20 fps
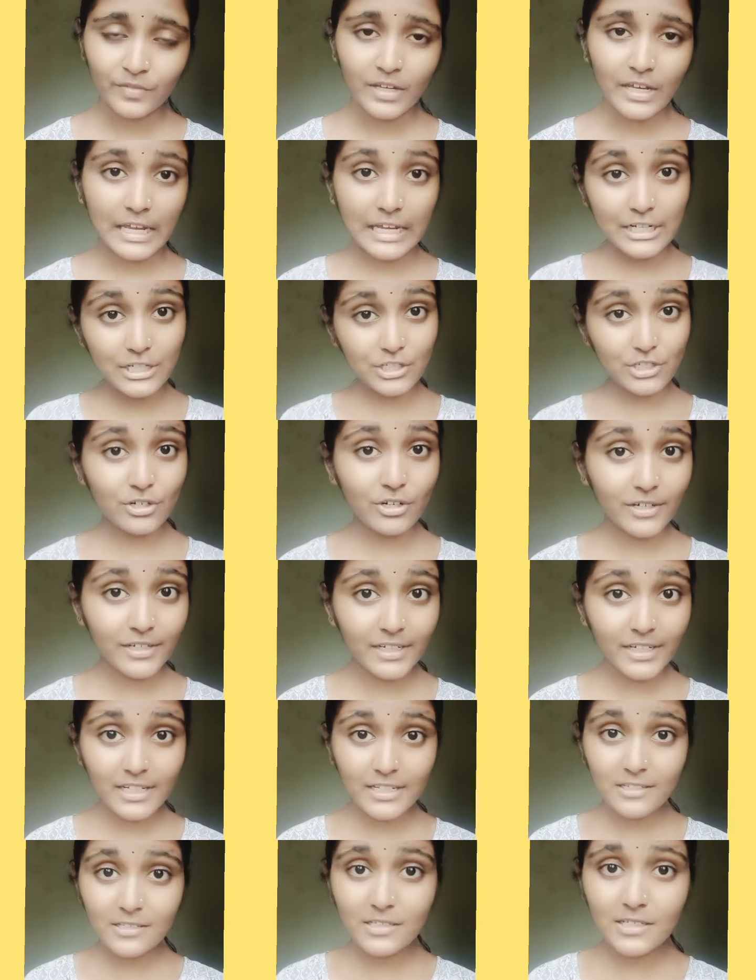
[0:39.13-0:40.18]
enjoying
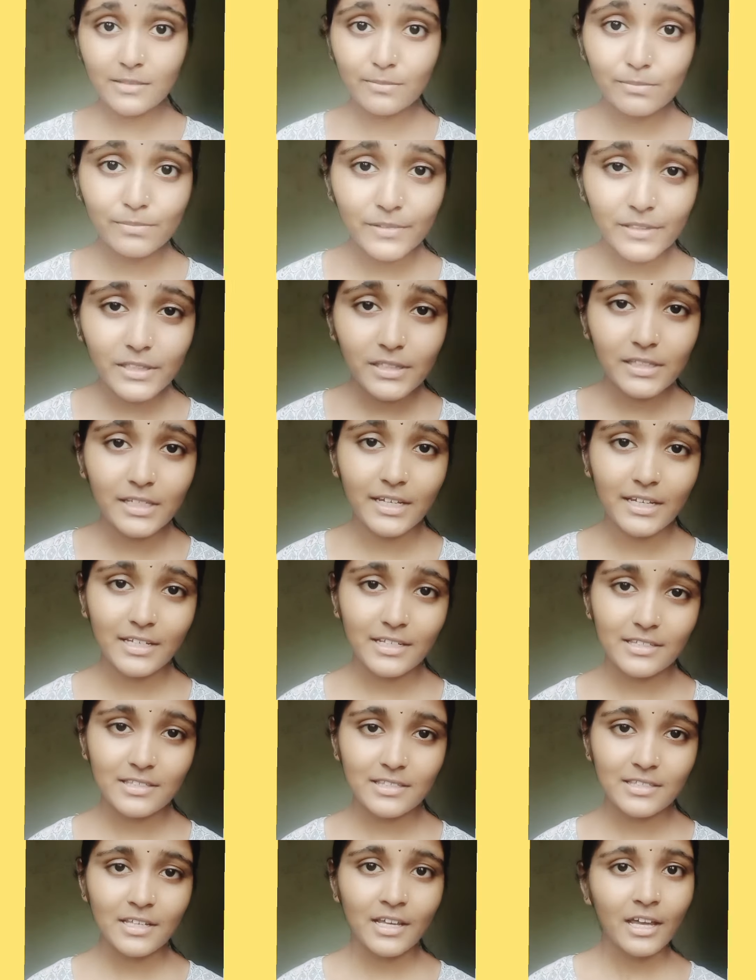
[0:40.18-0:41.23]
in simple
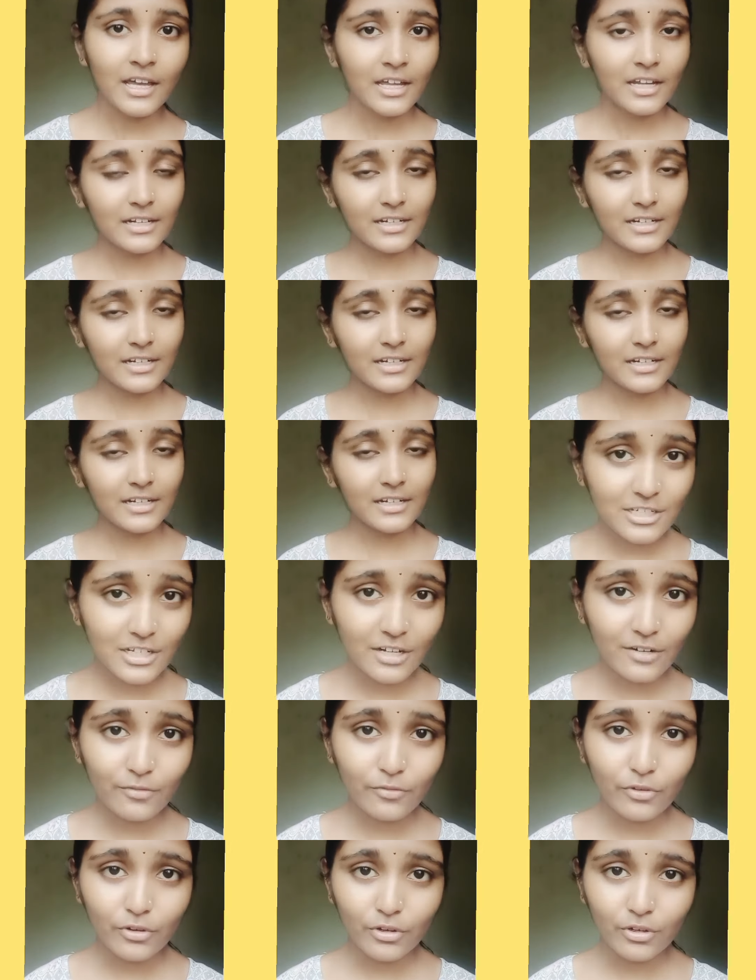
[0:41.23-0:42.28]
things,
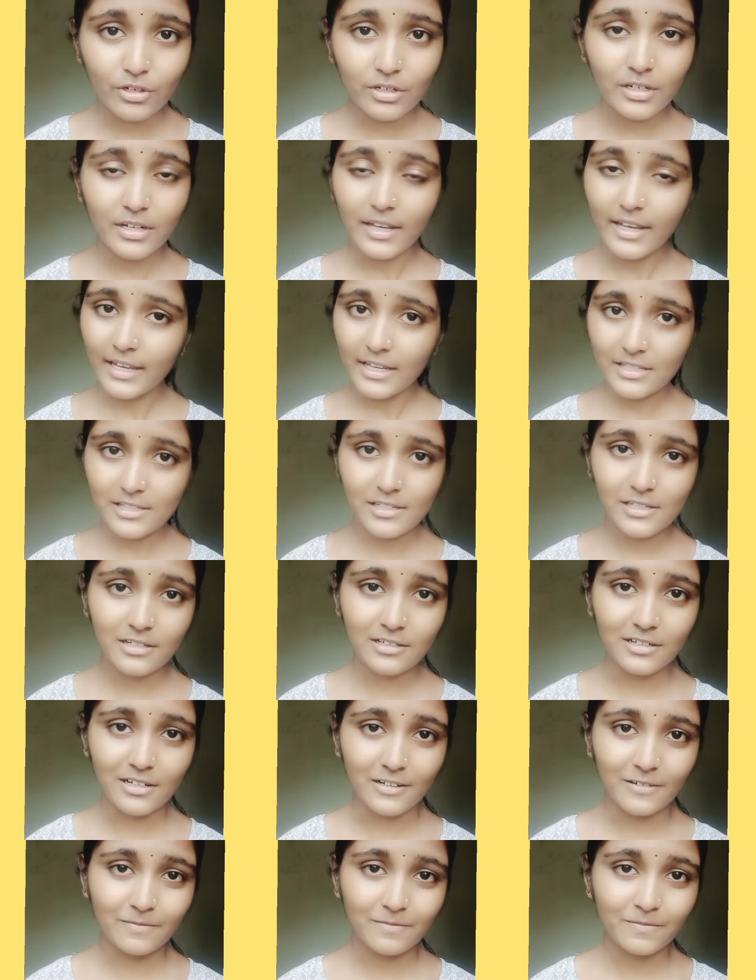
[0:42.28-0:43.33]
nature walk,
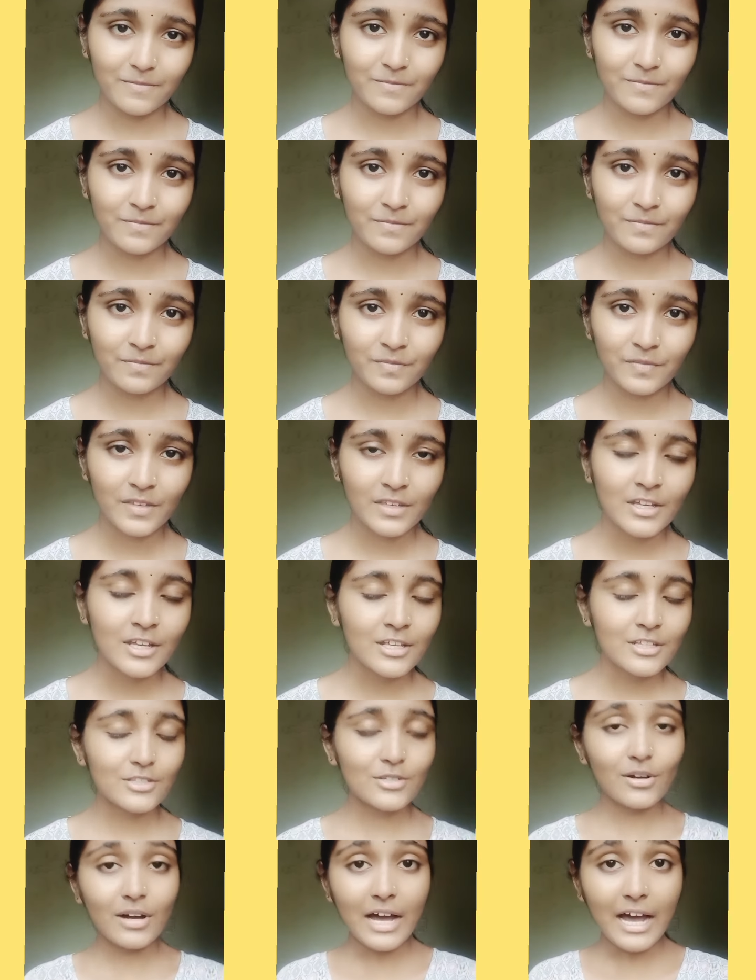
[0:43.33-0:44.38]
etc.
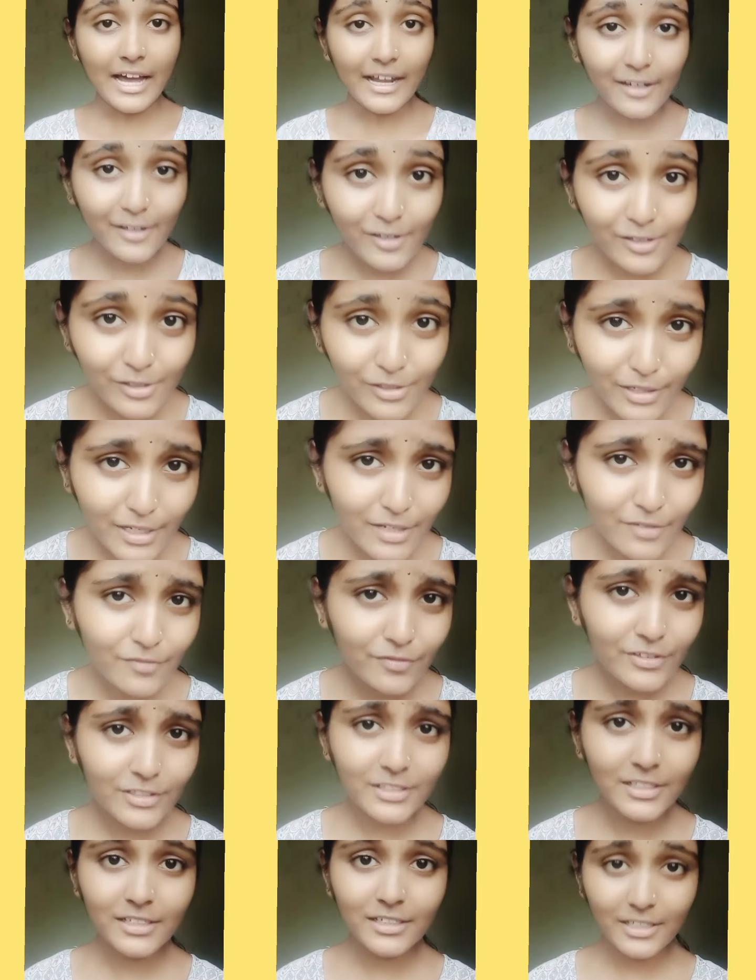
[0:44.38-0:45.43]
So are you looking for
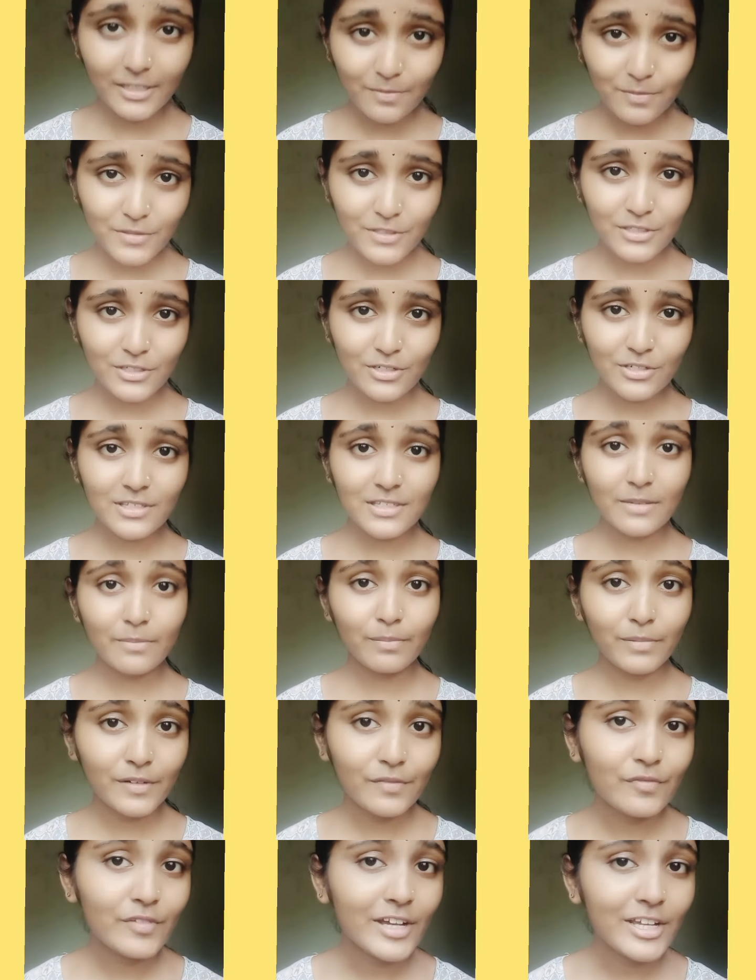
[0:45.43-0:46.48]
the tips to
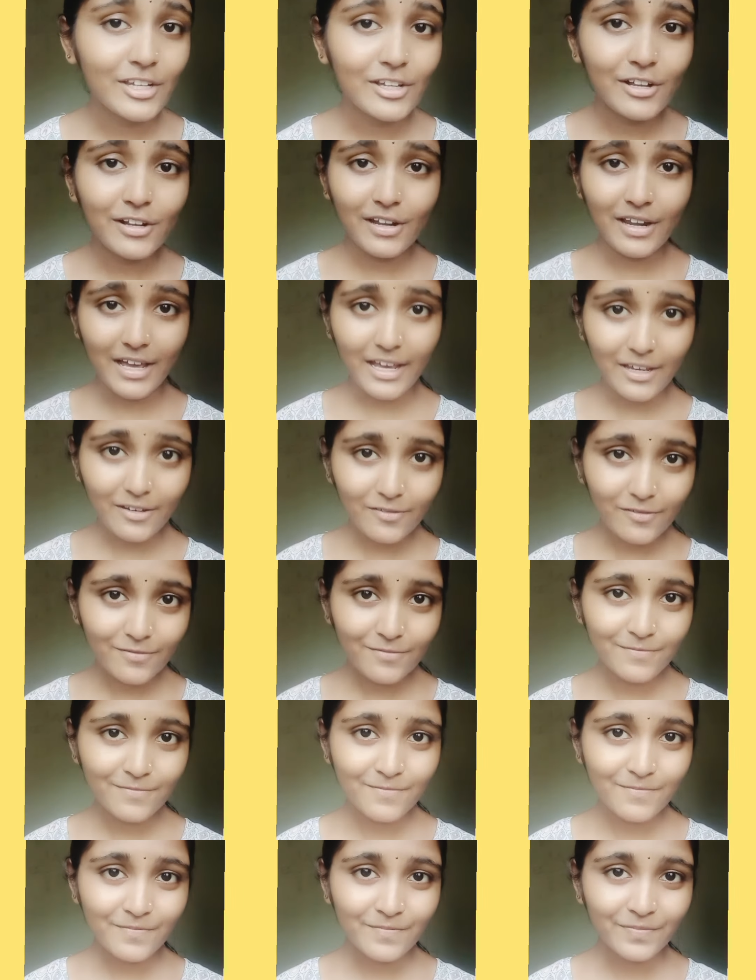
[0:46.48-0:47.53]
simplify your life?
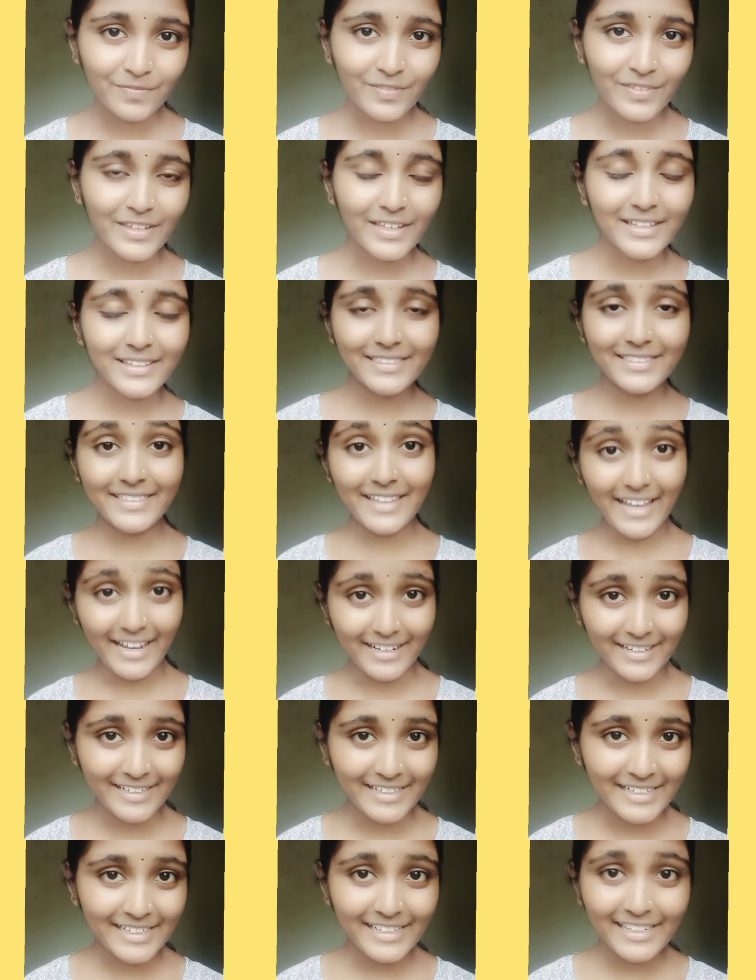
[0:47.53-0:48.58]

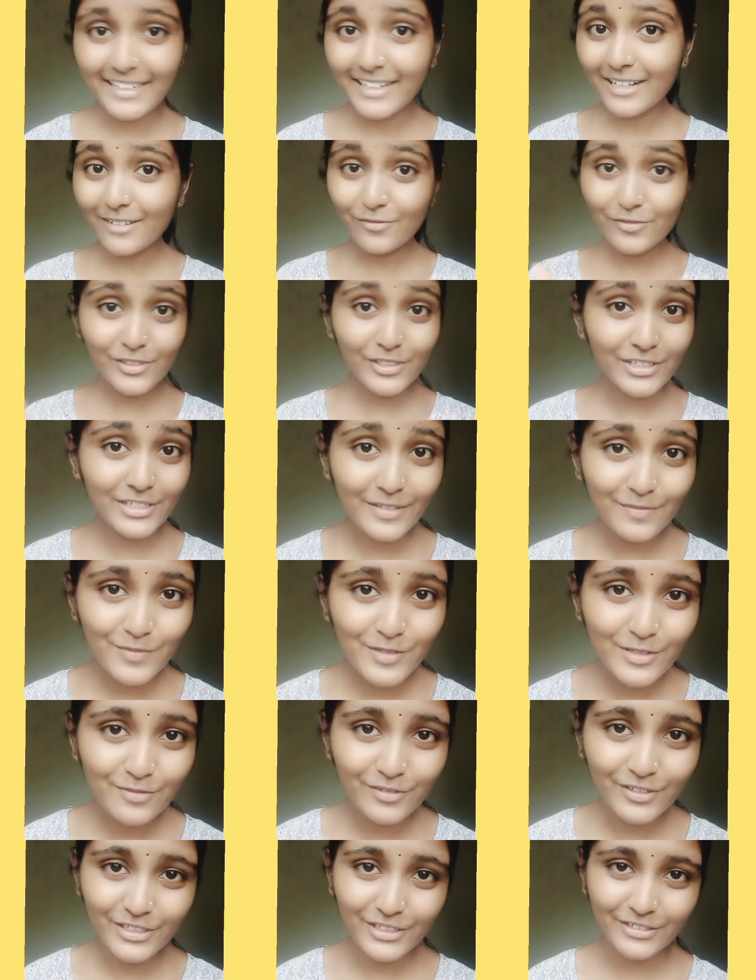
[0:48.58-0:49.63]
Then here are a few tips
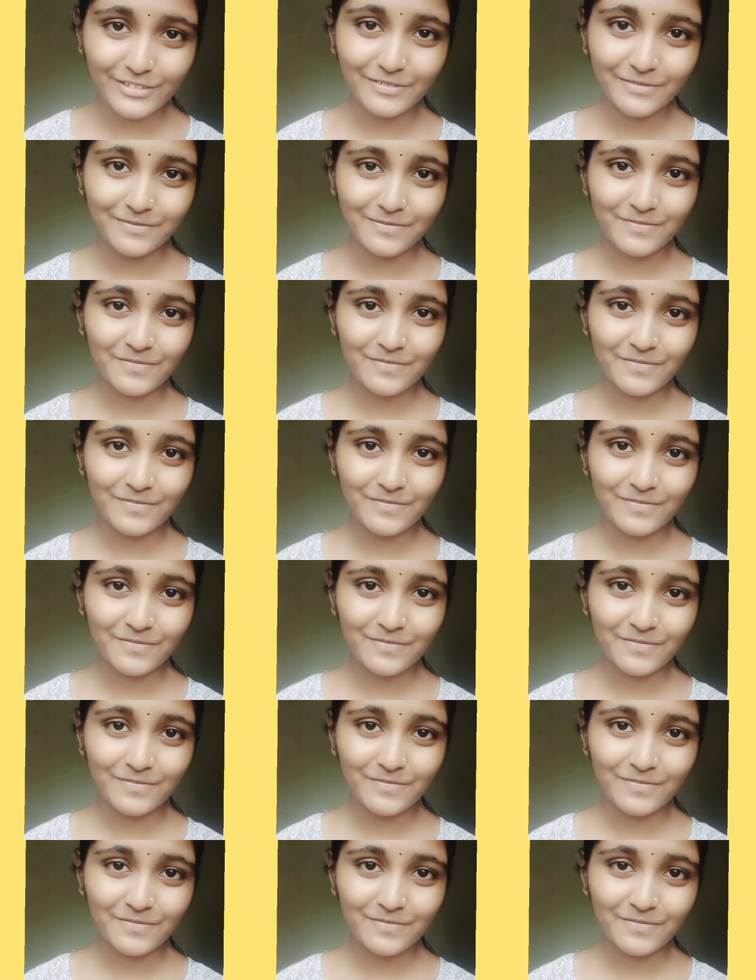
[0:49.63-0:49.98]
for you.